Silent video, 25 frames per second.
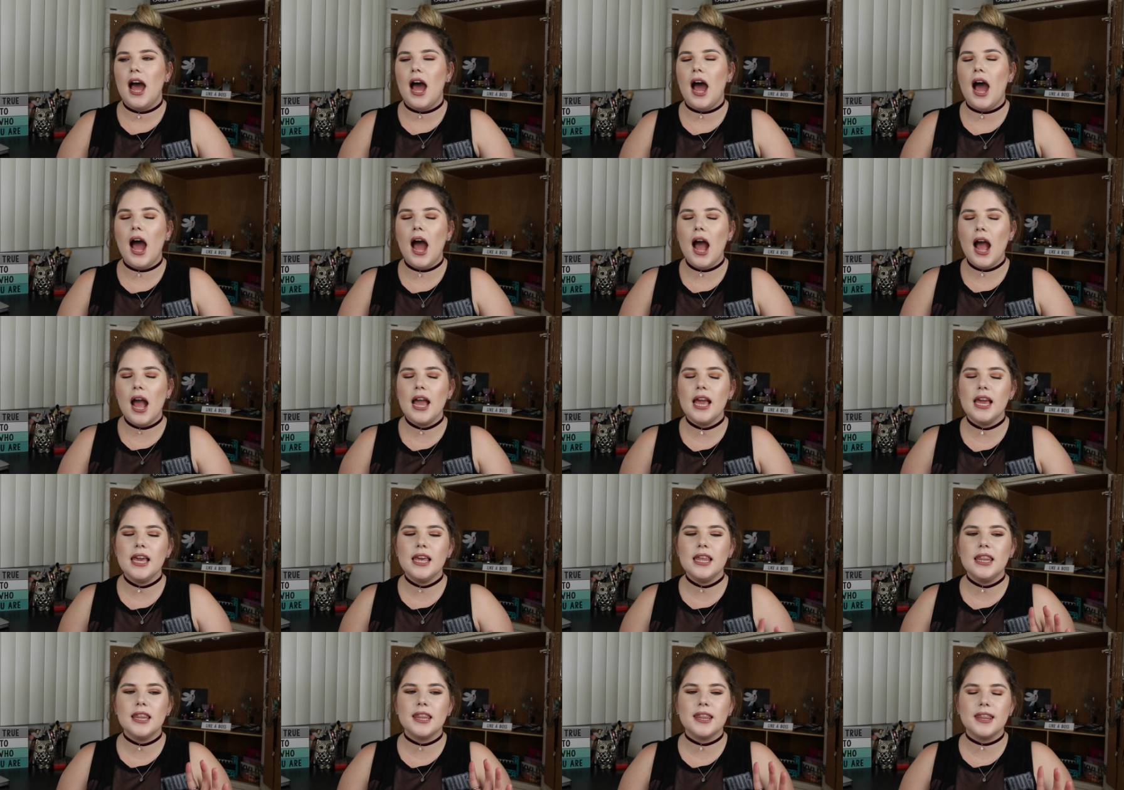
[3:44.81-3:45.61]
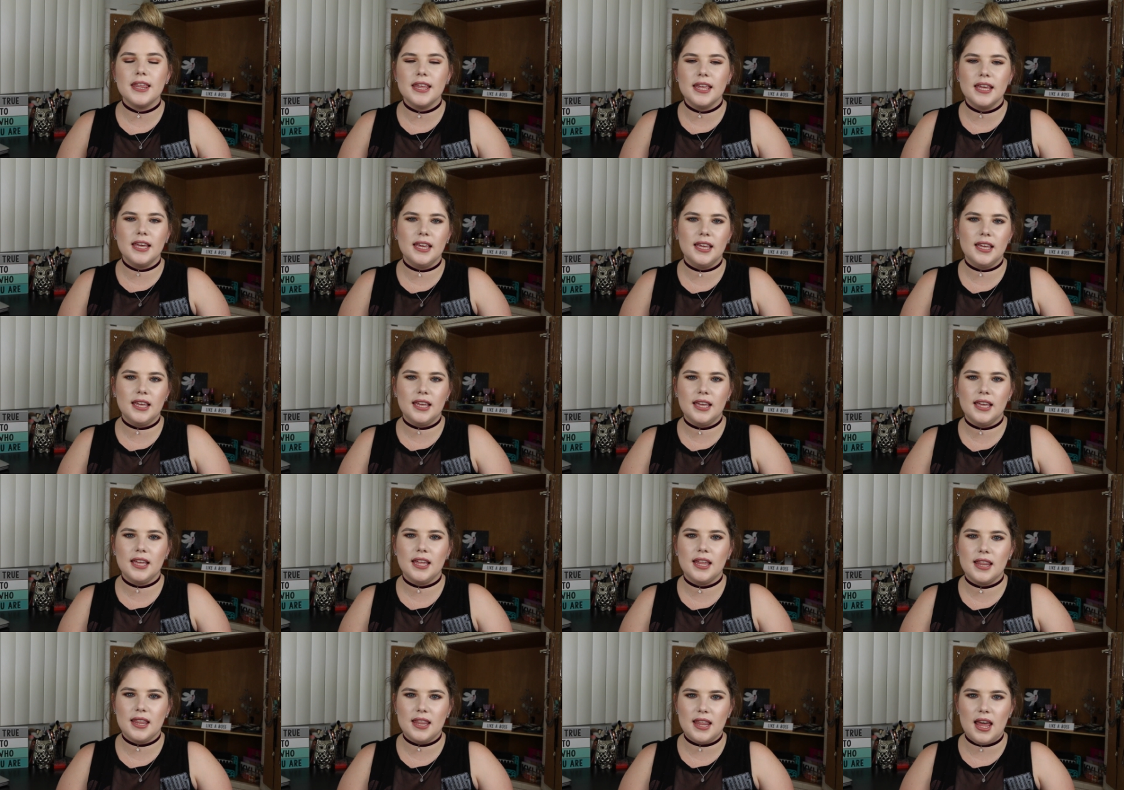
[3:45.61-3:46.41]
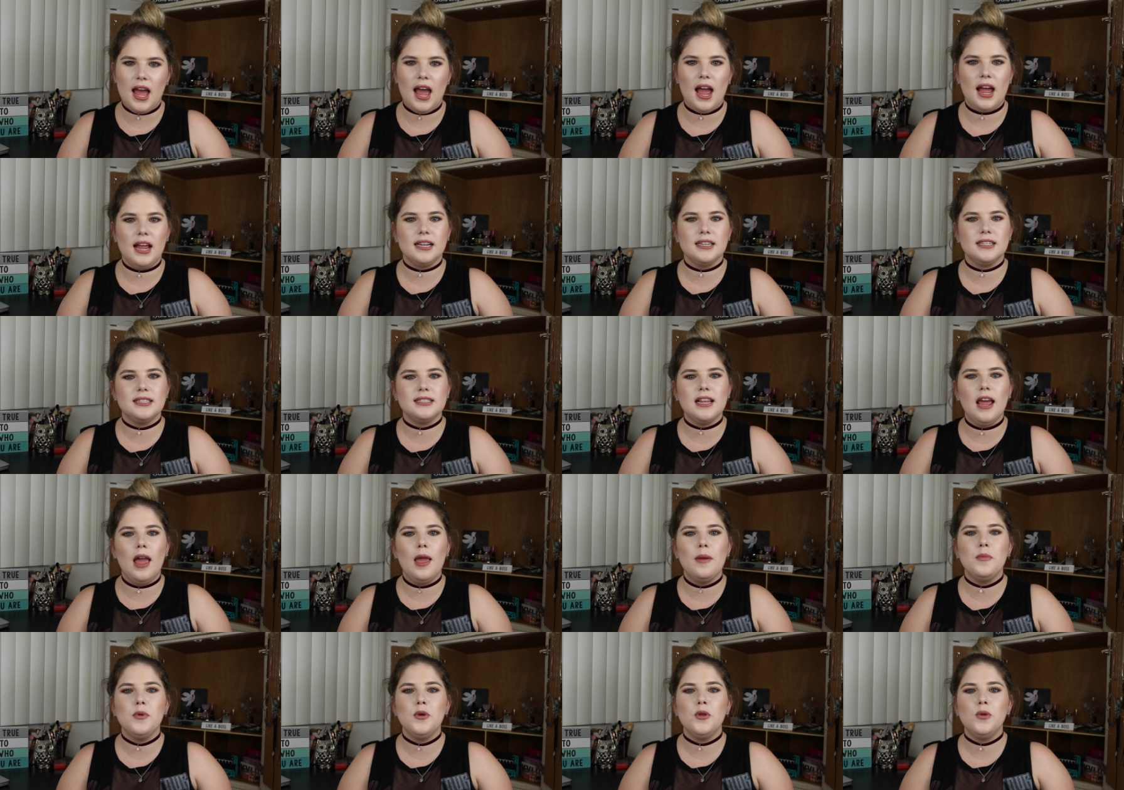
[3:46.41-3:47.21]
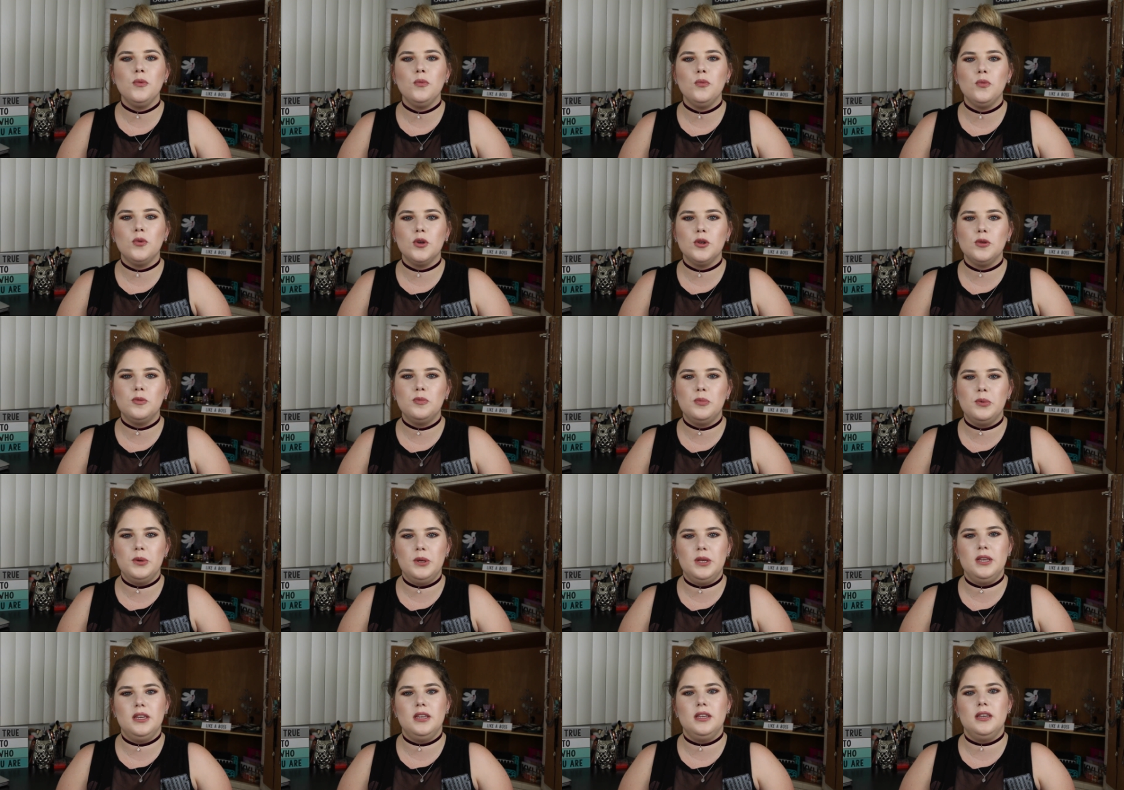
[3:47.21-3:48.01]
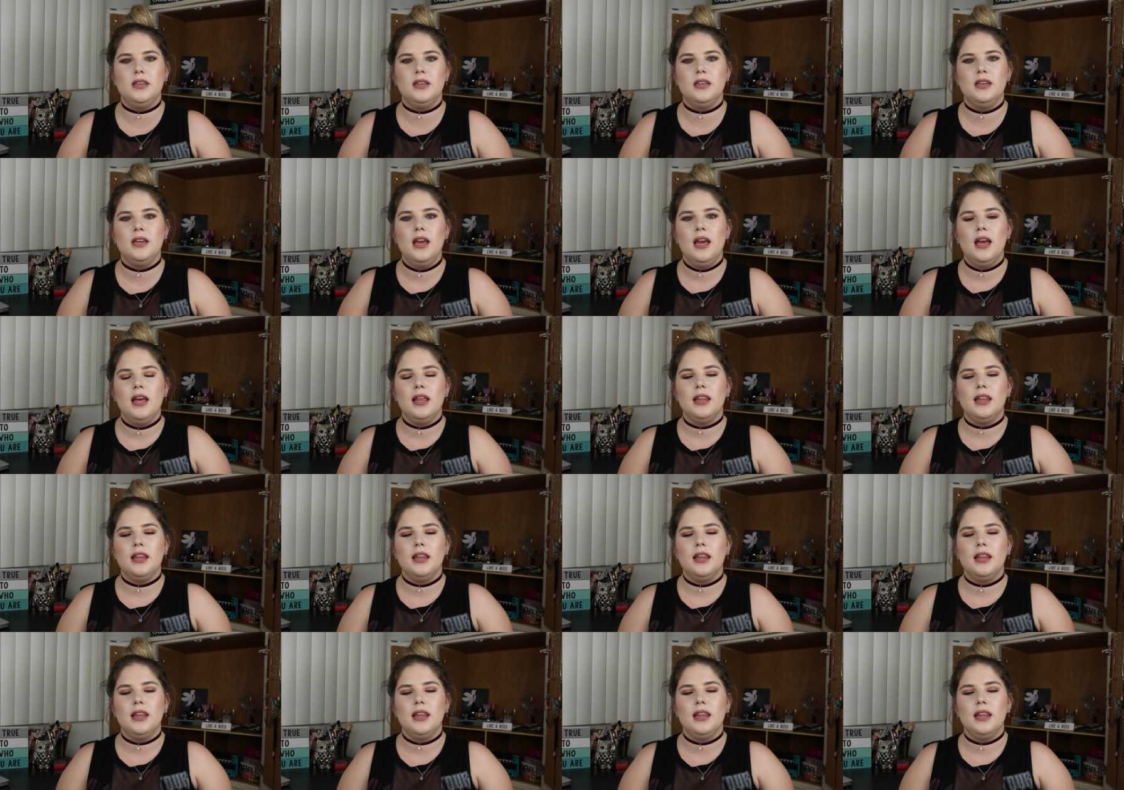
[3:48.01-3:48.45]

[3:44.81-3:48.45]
I think that Simon would be